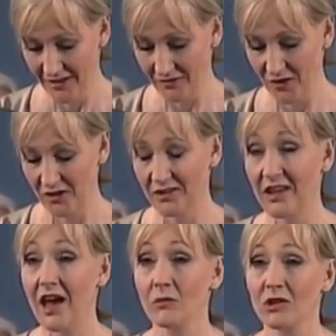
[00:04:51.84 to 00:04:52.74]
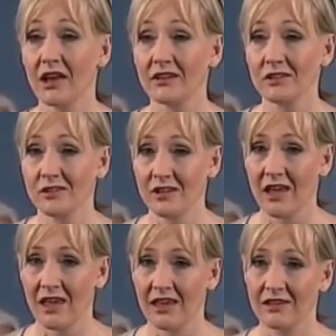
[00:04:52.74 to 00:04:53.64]
The first thing I would like to
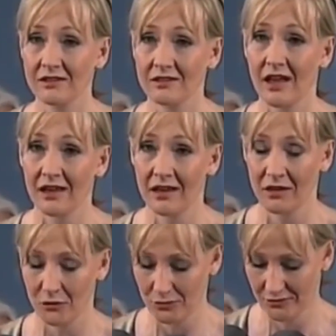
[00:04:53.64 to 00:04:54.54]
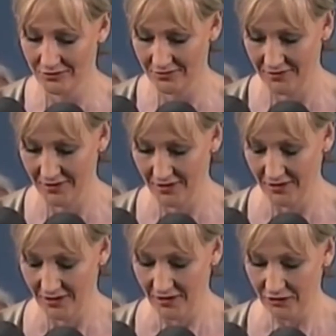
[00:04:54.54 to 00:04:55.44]
say is thank you.
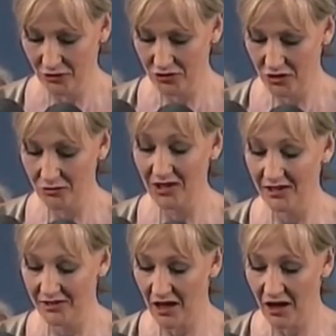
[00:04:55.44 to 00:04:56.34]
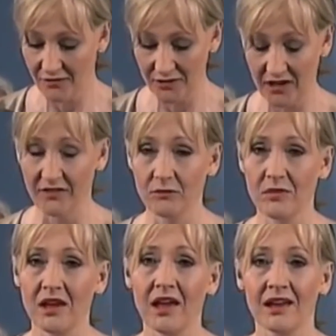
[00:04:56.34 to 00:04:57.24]
Not only has Harvard given
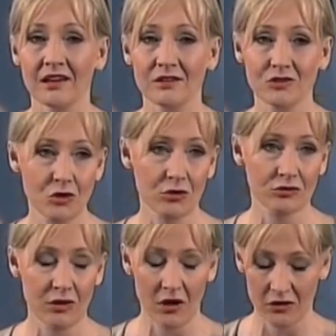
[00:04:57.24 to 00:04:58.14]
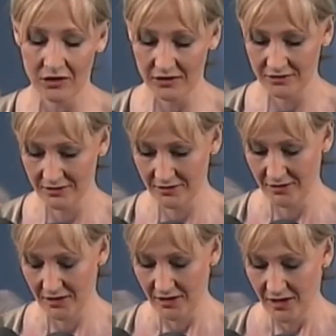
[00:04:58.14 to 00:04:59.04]
me an extraordinary honour,
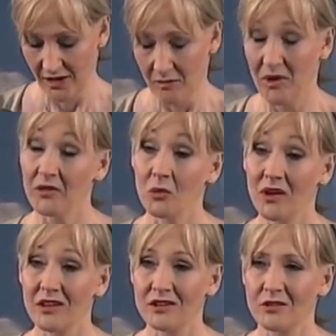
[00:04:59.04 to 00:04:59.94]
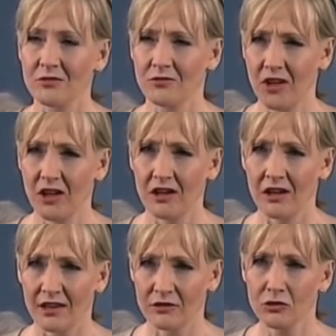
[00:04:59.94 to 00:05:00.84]
but the weeks of fear
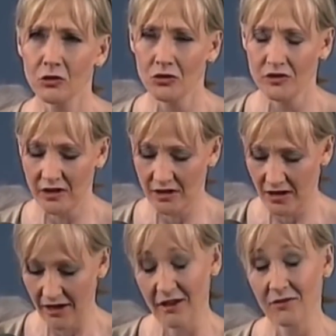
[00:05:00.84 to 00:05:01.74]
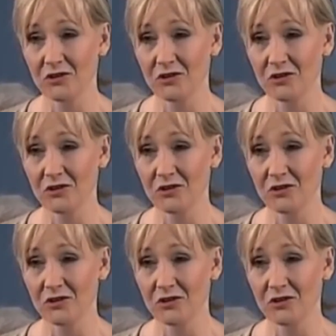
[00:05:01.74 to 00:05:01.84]
and nausea I have